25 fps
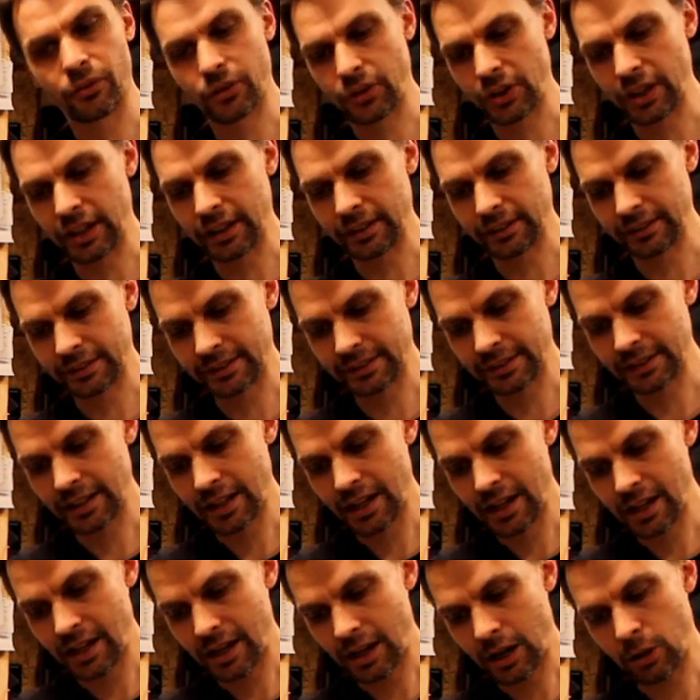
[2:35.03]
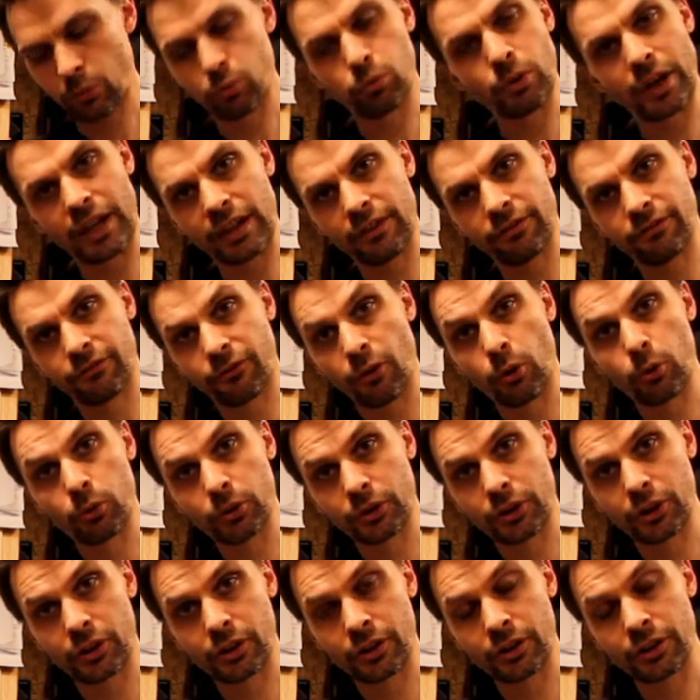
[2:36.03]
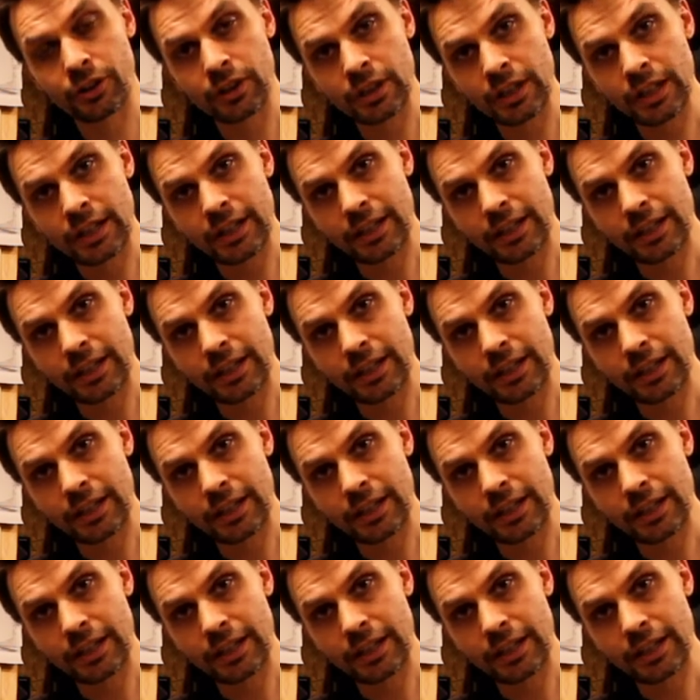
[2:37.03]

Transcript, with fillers: things a wave folder